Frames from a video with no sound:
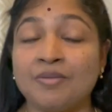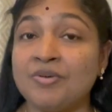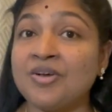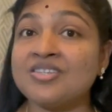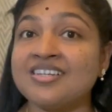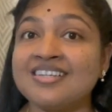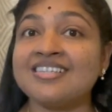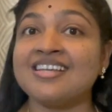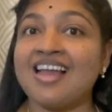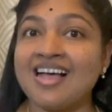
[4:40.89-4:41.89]
because it is the
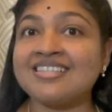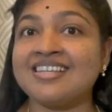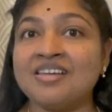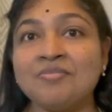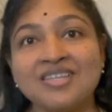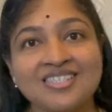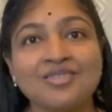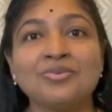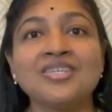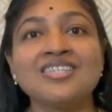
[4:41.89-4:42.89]
last 3 months
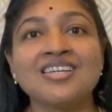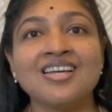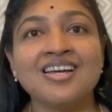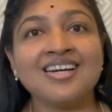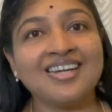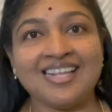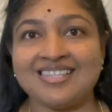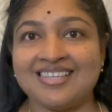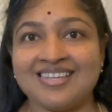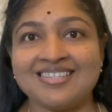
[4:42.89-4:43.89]
which tells
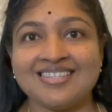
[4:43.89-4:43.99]
us.